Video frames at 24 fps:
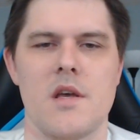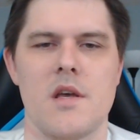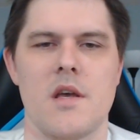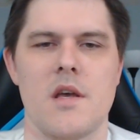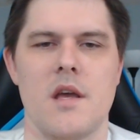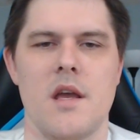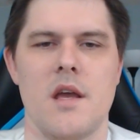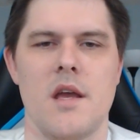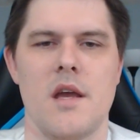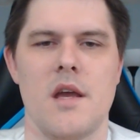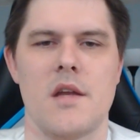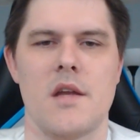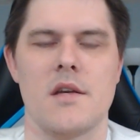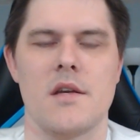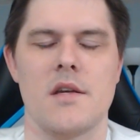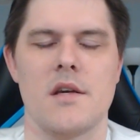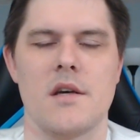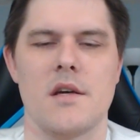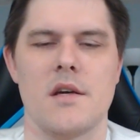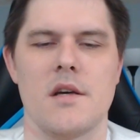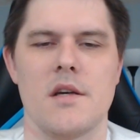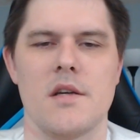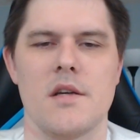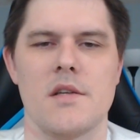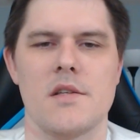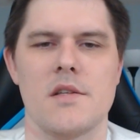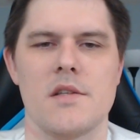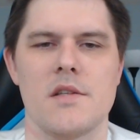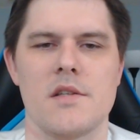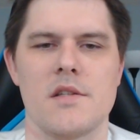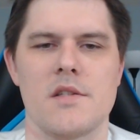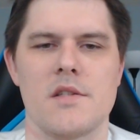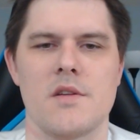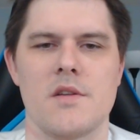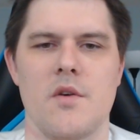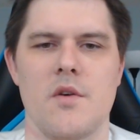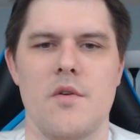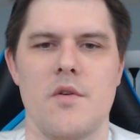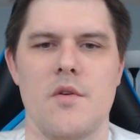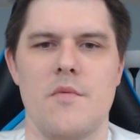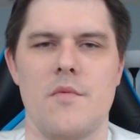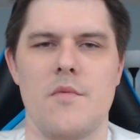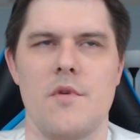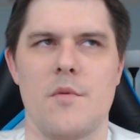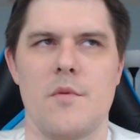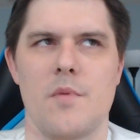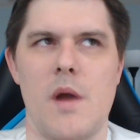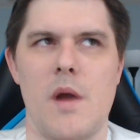And so
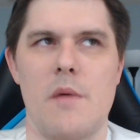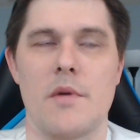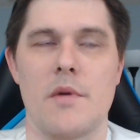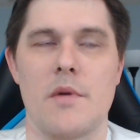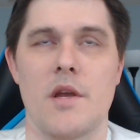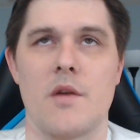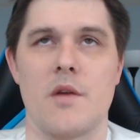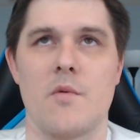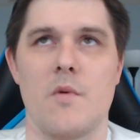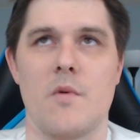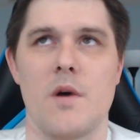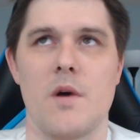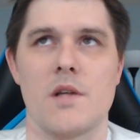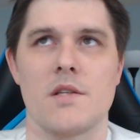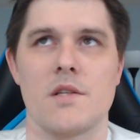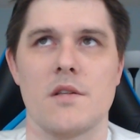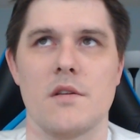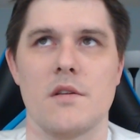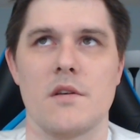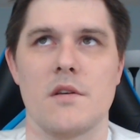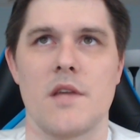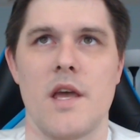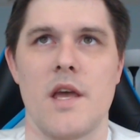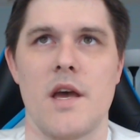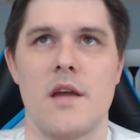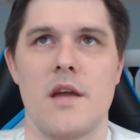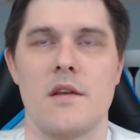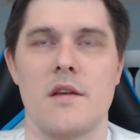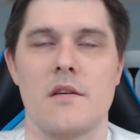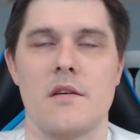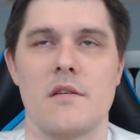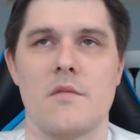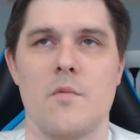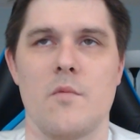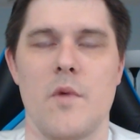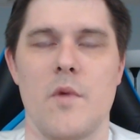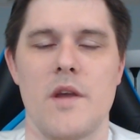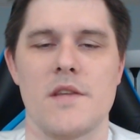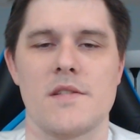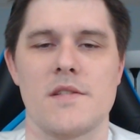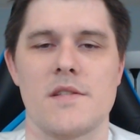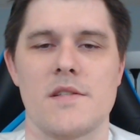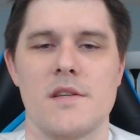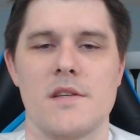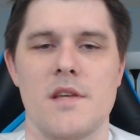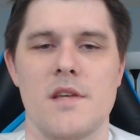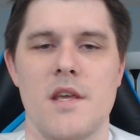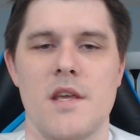you're probably going to want to look at ways to
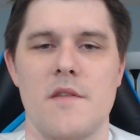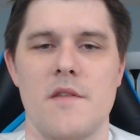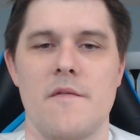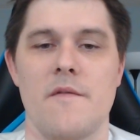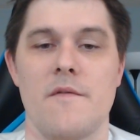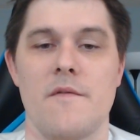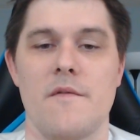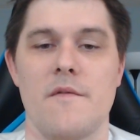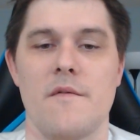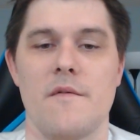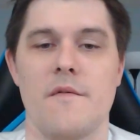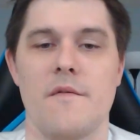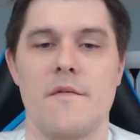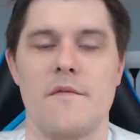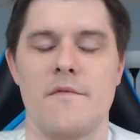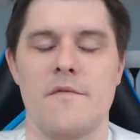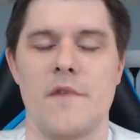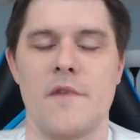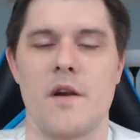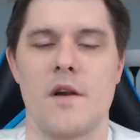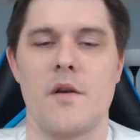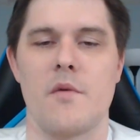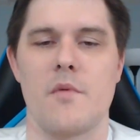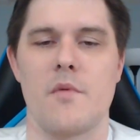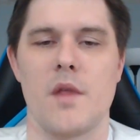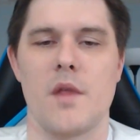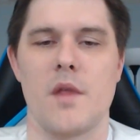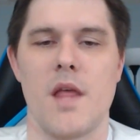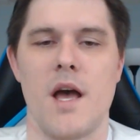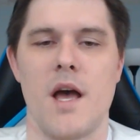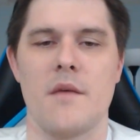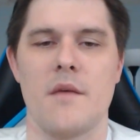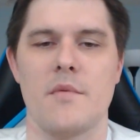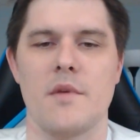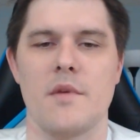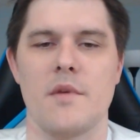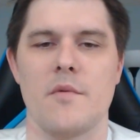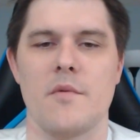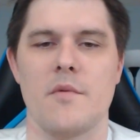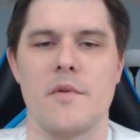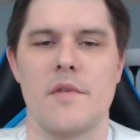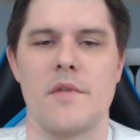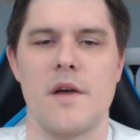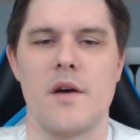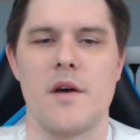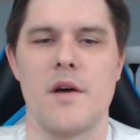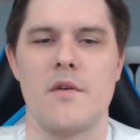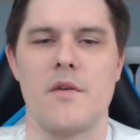hit very reliably without,